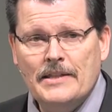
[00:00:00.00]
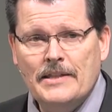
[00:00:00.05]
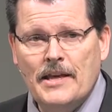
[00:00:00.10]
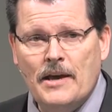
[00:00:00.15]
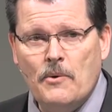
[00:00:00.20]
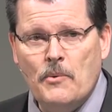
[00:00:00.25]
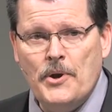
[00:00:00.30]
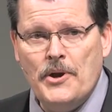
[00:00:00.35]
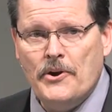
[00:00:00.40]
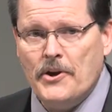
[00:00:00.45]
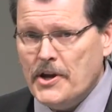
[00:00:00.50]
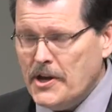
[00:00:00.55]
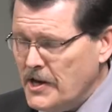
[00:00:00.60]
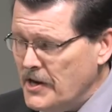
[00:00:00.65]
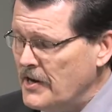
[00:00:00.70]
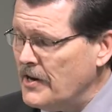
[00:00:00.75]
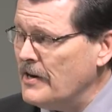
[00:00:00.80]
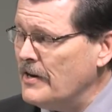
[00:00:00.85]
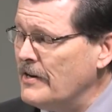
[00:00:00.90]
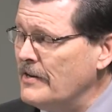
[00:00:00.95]
That we are
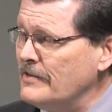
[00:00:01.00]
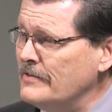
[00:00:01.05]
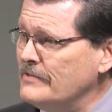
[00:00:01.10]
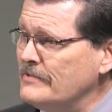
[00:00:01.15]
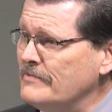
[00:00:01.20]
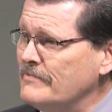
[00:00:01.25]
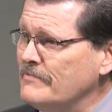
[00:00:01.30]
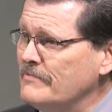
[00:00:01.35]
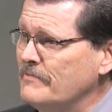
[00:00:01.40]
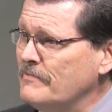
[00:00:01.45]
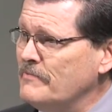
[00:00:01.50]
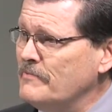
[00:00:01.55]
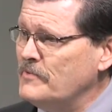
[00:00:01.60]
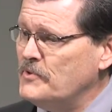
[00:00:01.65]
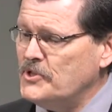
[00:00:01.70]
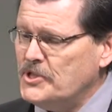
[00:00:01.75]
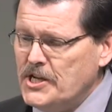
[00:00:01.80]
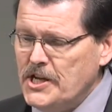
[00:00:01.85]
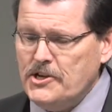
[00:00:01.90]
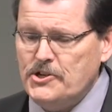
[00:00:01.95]
here
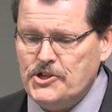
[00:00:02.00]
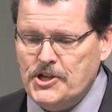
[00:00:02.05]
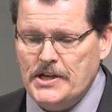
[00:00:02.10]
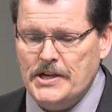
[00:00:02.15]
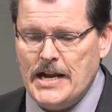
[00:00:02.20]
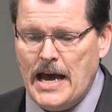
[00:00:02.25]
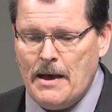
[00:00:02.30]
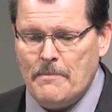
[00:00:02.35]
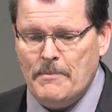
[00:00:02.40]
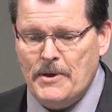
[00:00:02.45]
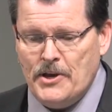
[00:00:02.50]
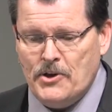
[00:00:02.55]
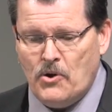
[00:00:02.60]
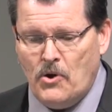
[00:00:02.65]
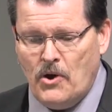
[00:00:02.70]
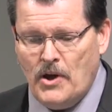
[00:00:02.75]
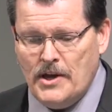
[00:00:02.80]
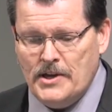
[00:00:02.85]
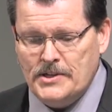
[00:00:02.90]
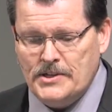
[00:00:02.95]
teaching not
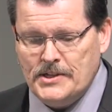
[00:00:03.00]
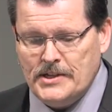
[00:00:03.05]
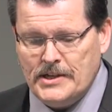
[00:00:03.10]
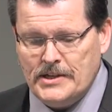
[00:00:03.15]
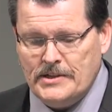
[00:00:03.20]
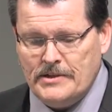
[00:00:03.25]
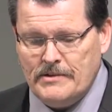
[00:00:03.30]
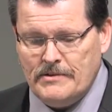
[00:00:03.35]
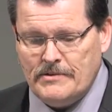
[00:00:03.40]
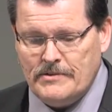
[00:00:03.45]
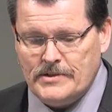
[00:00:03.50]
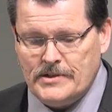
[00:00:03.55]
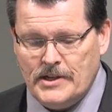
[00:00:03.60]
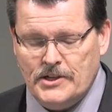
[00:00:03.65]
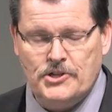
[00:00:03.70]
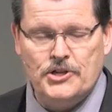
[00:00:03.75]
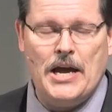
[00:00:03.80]
because it's a